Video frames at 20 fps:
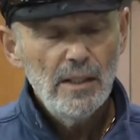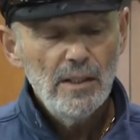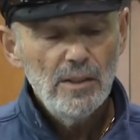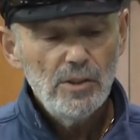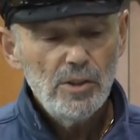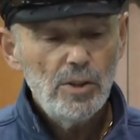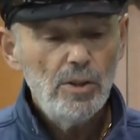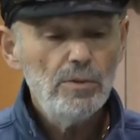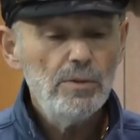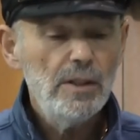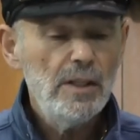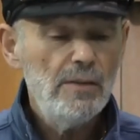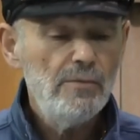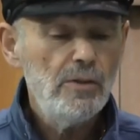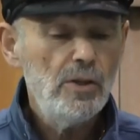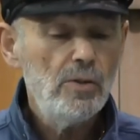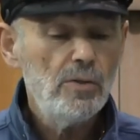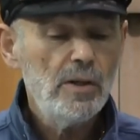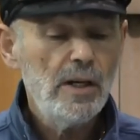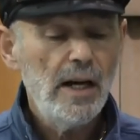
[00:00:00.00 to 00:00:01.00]
Children have
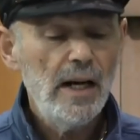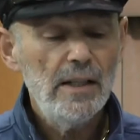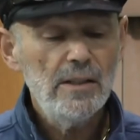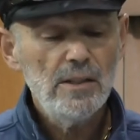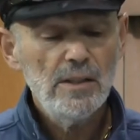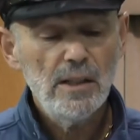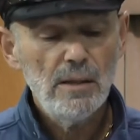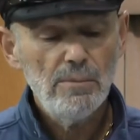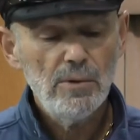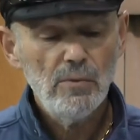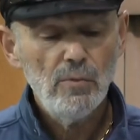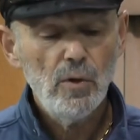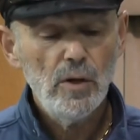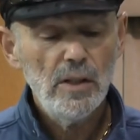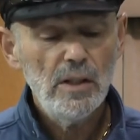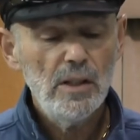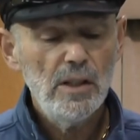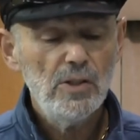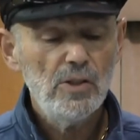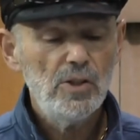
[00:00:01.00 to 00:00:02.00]
no concept of what
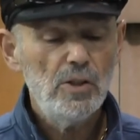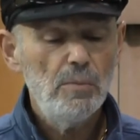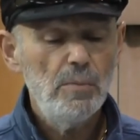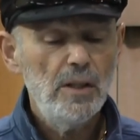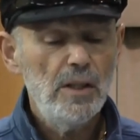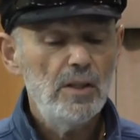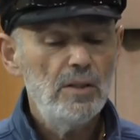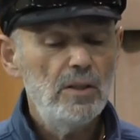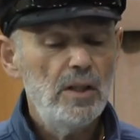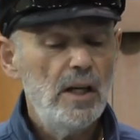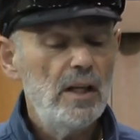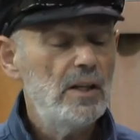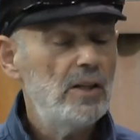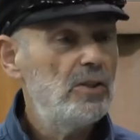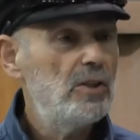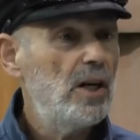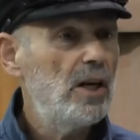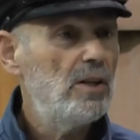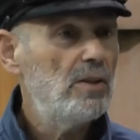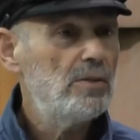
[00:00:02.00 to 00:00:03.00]
it is to be an, an
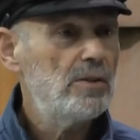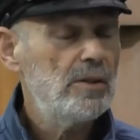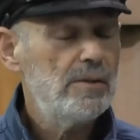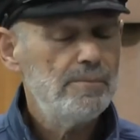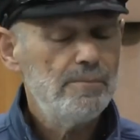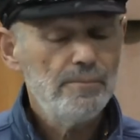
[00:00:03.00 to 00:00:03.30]
adult.